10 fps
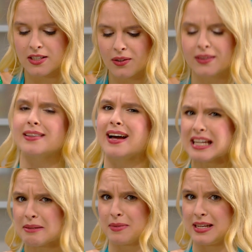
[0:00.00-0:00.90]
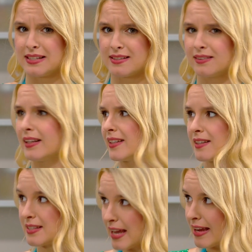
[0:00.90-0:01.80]
don't like meat, like
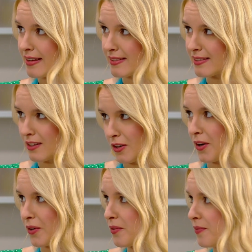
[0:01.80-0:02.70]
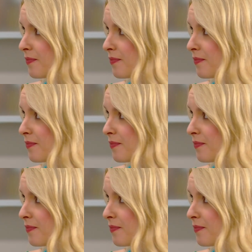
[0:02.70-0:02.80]
the taste, you know?